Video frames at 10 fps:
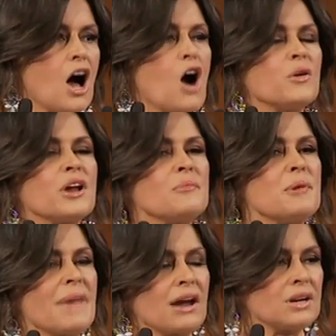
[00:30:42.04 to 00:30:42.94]
Oh, and I'm
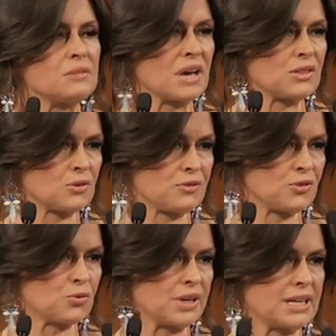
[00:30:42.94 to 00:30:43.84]
a married mother of
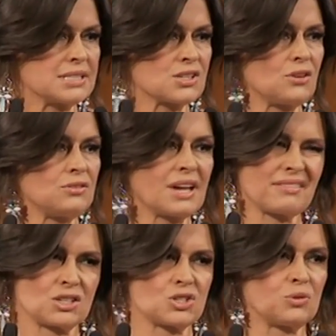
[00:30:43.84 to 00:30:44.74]
3, so
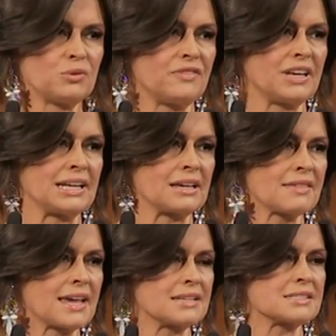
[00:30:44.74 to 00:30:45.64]
nothing too revealing,
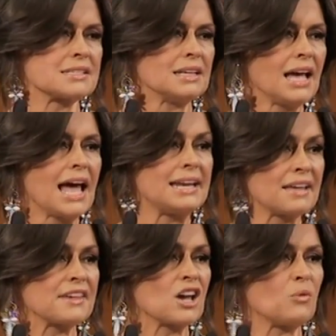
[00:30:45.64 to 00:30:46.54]
thanks. And
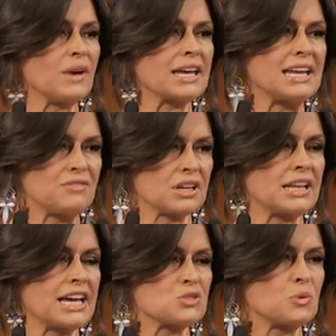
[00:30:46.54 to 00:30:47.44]
nothing I wear can ever
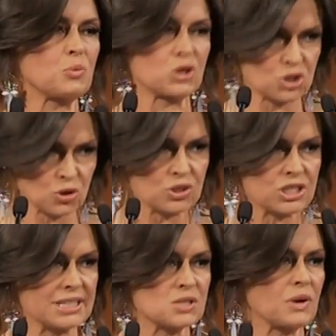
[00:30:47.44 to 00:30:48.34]
clash with what
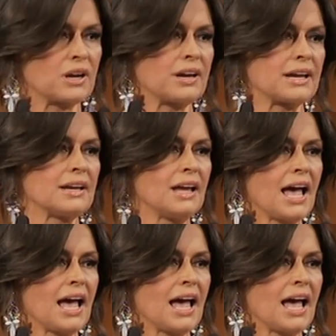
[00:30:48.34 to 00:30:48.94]
Georgie is wearing.